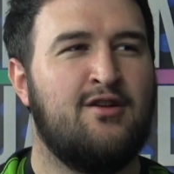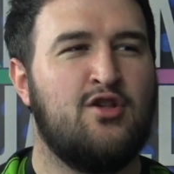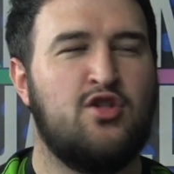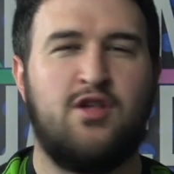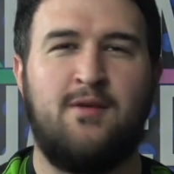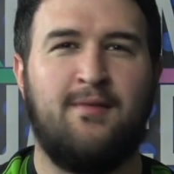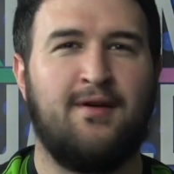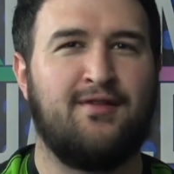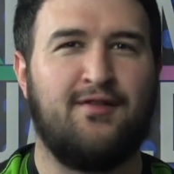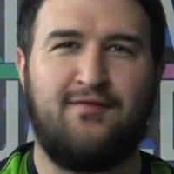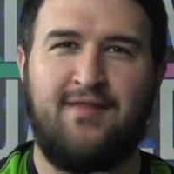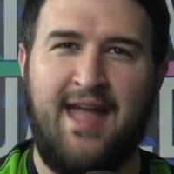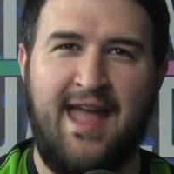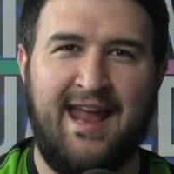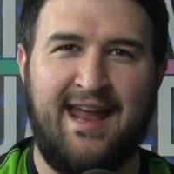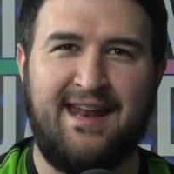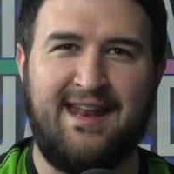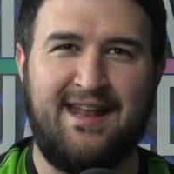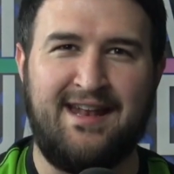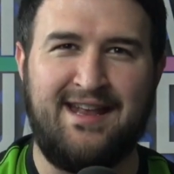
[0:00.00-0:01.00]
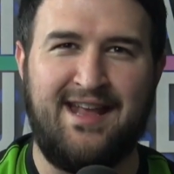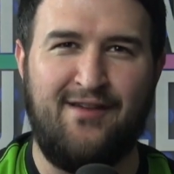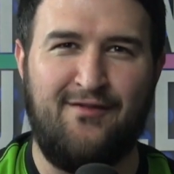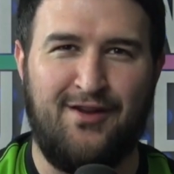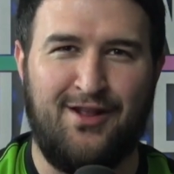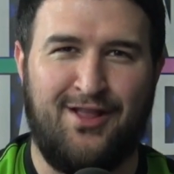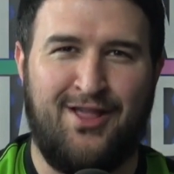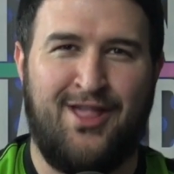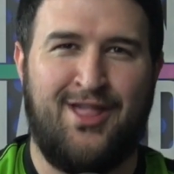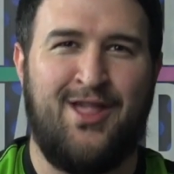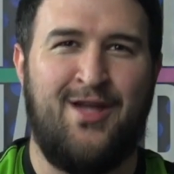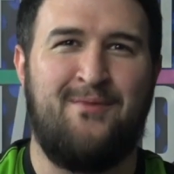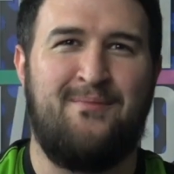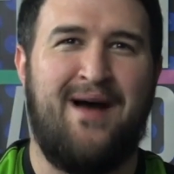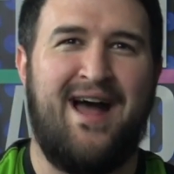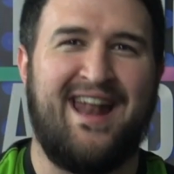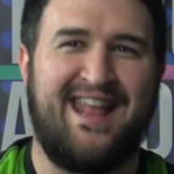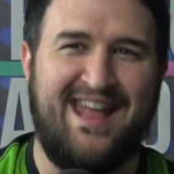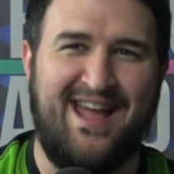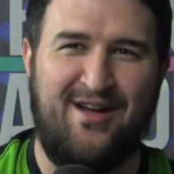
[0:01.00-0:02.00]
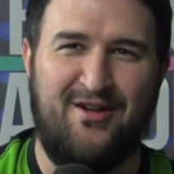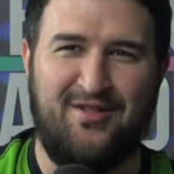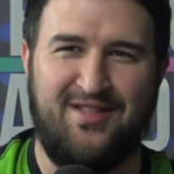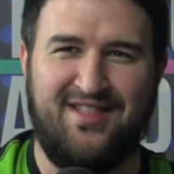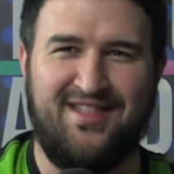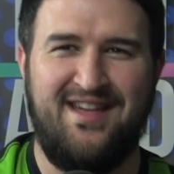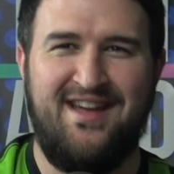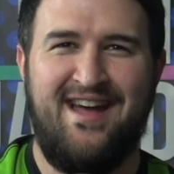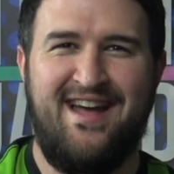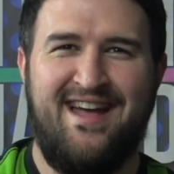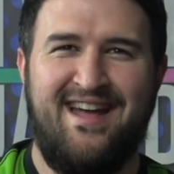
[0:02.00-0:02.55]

she must have taken it and given it to somebody else.